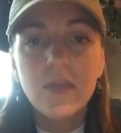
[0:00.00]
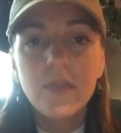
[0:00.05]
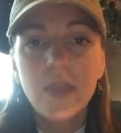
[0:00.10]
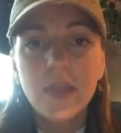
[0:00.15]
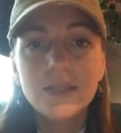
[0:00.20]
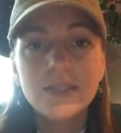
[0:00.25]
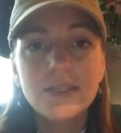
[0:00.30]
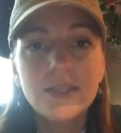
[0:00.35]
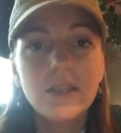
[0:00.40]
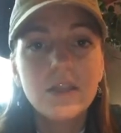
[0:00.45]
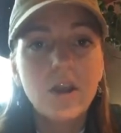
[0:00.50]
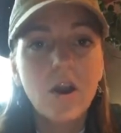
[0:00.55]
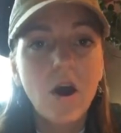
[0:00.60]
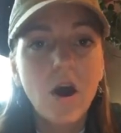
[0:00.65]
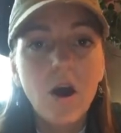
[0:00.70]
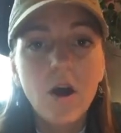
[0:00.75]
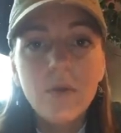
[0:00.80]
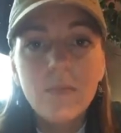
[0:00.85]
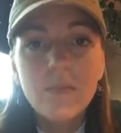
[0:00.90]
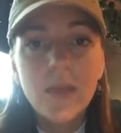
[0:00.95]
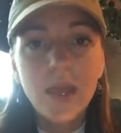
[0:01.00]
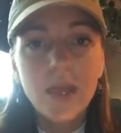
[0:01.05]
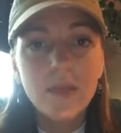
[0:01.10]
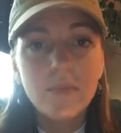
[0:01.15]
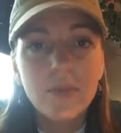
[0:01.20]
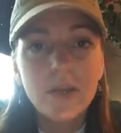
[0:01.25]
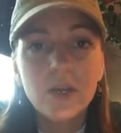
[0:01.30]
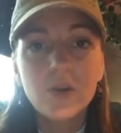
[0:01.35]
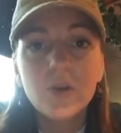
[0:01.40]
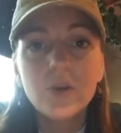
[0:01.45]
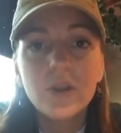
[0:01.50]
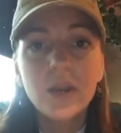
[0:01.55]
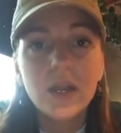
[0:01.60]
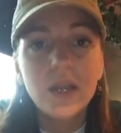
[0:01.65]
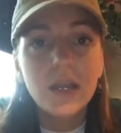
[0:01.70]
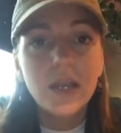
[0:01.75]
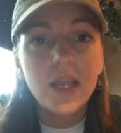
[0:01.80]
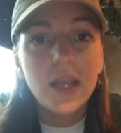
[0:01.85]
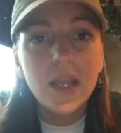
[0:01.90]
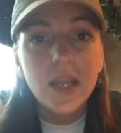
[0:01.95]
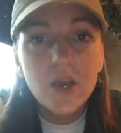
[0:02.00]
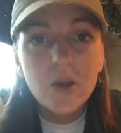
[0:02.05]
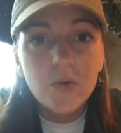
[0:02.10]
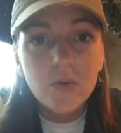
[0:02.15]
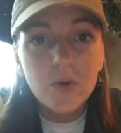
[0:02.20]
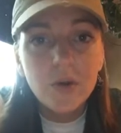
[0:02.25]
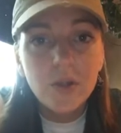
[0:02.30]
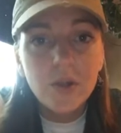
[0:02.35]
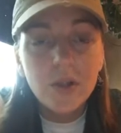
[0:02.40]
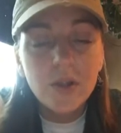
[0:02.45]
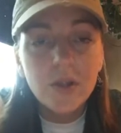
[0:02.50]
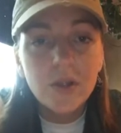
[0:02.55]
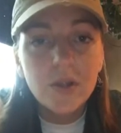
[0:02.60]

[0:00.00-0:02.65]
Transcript: They see that all men have been created equal,